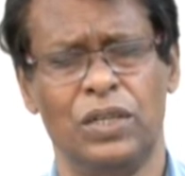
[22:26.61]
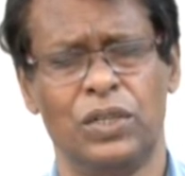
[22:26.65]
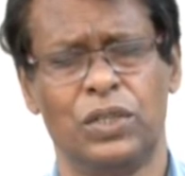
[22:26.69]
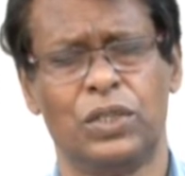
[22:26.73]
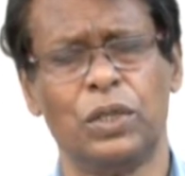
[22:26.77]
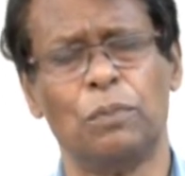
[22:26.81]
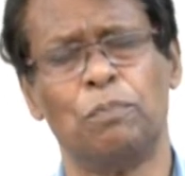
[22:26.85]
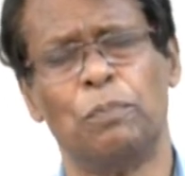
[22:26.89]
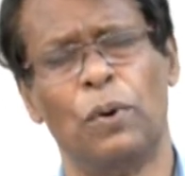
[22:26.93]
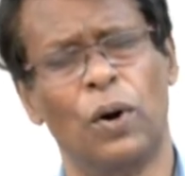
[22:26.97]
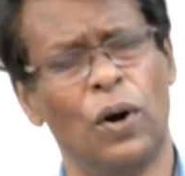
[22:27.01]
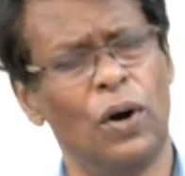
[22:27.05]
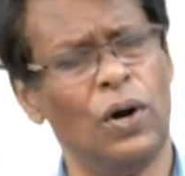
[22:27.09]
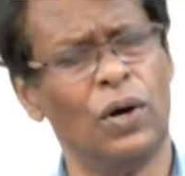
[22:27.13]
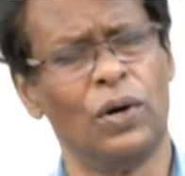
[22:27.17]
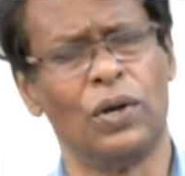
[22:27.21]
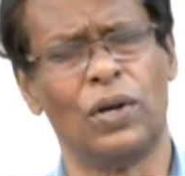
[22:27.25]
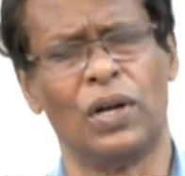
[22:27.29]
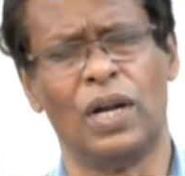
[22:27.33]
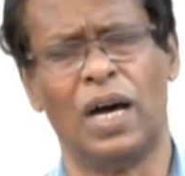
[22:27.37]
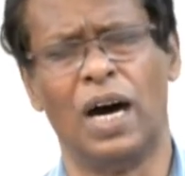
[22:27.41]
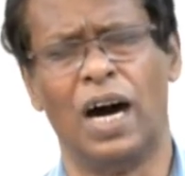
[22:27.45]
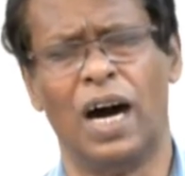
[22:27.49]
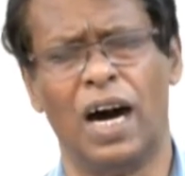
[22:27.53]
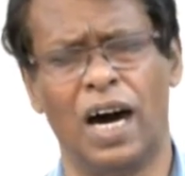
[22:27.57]
to
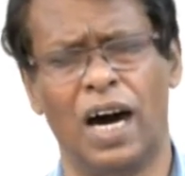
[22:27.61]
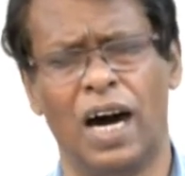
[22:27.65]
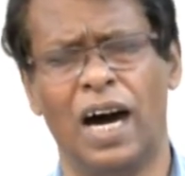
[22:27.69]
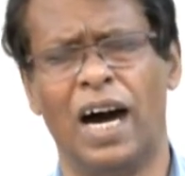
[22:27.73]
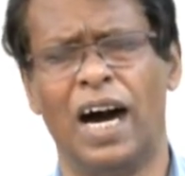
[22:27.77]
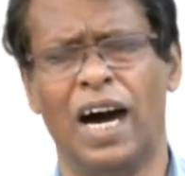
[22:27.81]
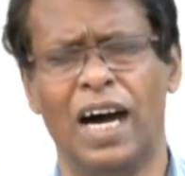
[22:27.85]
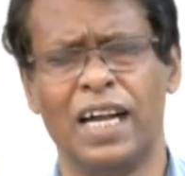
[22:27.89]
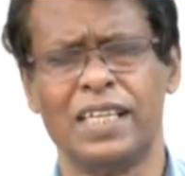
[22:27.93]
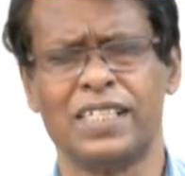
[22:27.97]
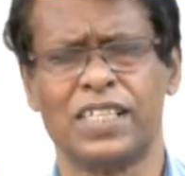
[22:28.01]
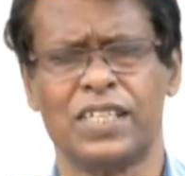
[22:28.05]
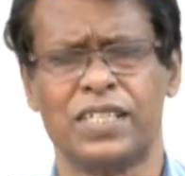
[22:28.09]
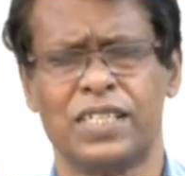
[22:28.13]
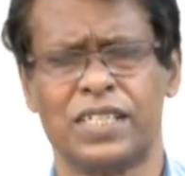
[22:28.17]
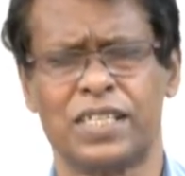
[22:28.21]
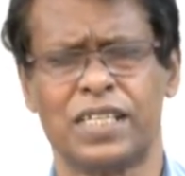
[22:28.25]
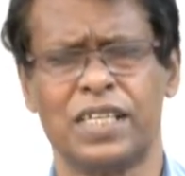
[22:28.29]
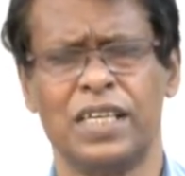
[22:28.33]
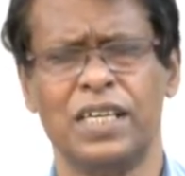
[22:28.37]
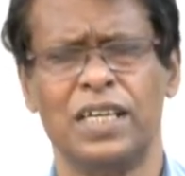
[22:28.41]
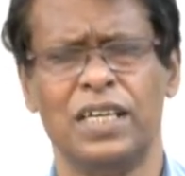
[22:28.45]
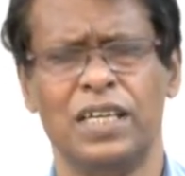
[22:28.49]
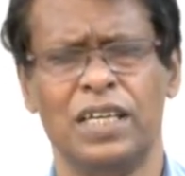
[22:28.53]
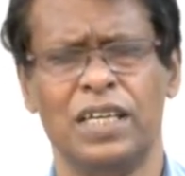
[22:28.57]
pour our
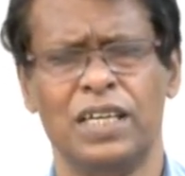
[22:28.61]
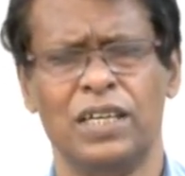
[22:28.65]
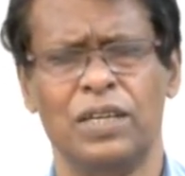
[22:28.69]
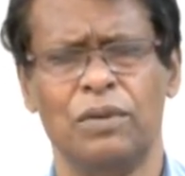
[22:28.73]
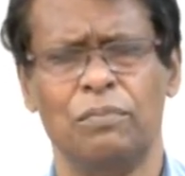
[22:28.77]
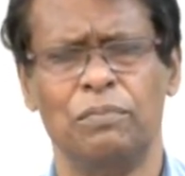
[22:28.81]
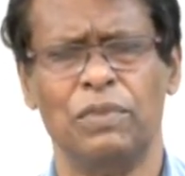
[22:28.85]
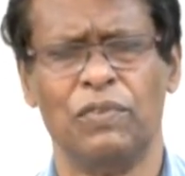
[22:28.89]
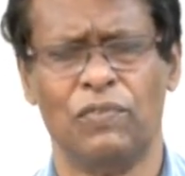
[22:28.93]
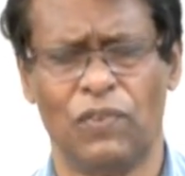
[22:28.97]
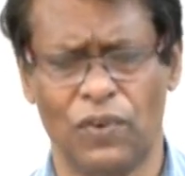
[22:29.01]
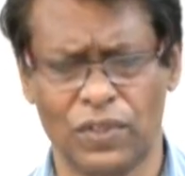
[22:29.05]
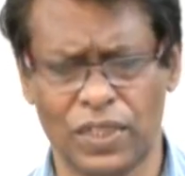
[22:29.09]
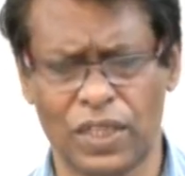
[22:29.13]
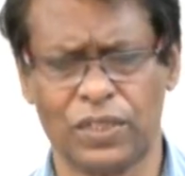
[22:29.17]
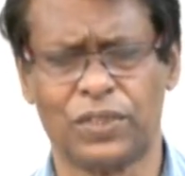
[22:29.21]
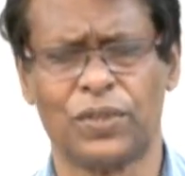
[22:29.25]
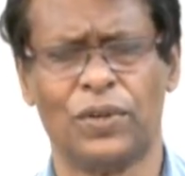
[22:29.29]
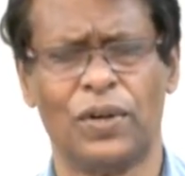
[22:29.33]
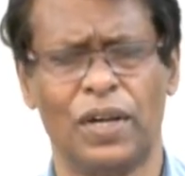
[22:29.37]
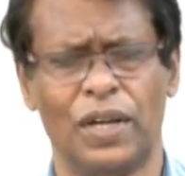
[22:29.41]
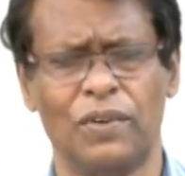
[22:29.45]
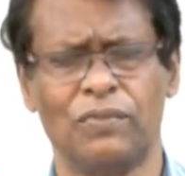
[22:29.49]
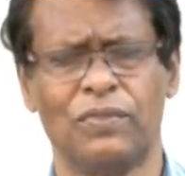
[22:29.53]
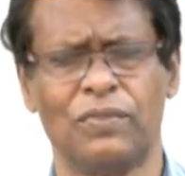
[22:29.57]
hearts before the
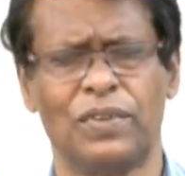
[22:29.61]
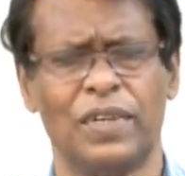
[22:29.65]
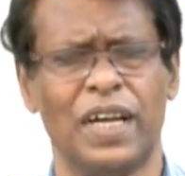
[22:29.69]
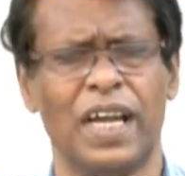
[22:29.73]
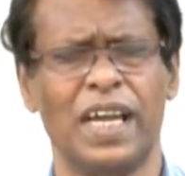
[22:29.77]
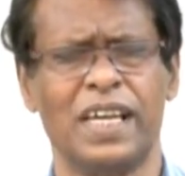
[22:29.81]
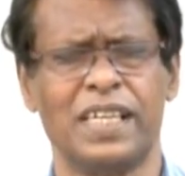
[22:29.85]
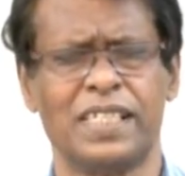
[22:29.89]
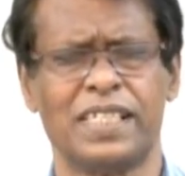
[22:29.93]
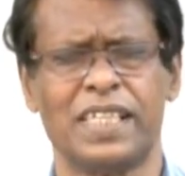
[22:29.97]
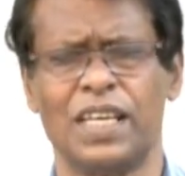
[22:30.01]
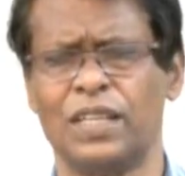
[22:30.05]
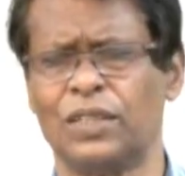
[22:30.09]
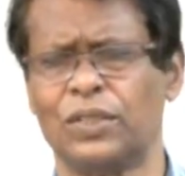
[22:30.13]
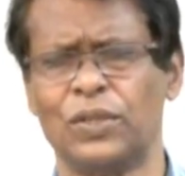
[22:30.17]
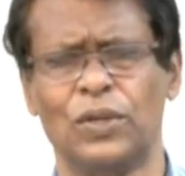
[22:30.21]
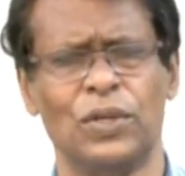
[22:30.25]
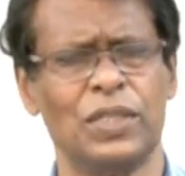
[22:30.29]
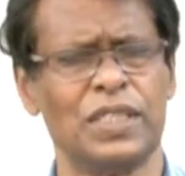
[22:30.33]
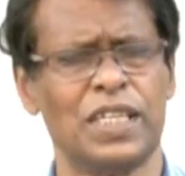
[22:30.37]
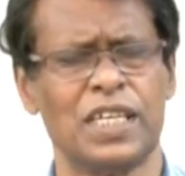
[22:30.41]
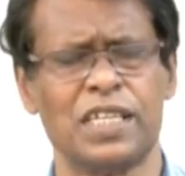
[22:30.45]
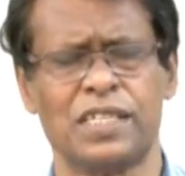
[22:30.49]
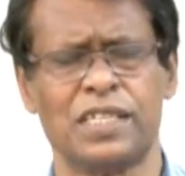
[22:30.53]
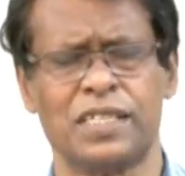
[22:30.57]
throne of grace. And
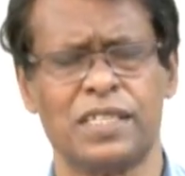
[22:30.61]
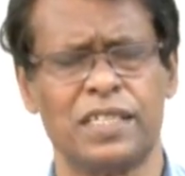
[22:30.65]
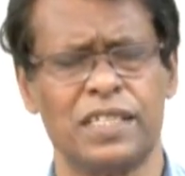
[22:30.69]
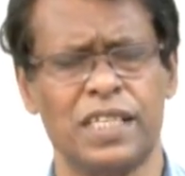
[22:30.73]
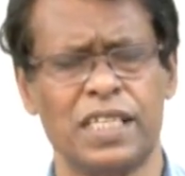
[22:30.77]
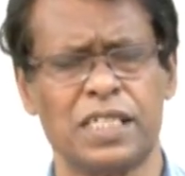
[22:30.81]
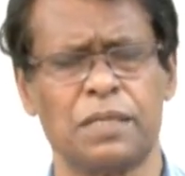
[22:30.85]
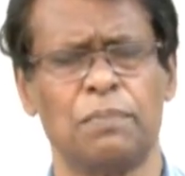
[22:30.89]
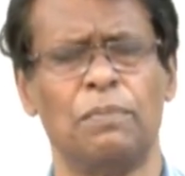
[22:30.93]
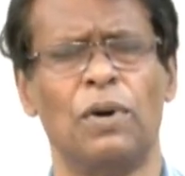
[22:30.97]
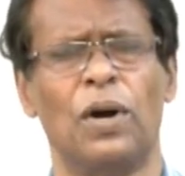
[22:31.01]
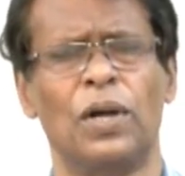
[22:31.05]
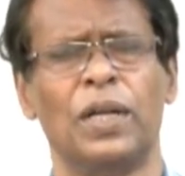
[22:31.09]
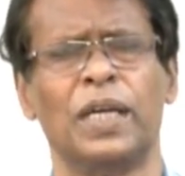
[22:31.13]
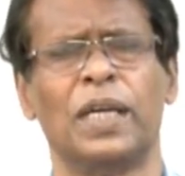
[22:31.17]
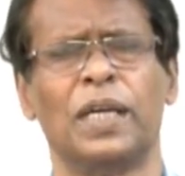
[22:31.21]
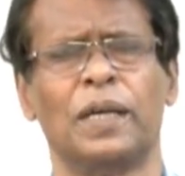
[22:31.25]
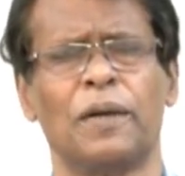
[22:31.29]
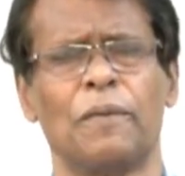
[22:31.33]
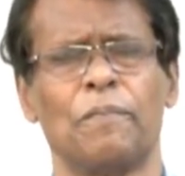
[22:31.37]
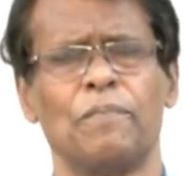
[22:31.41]
so this morning,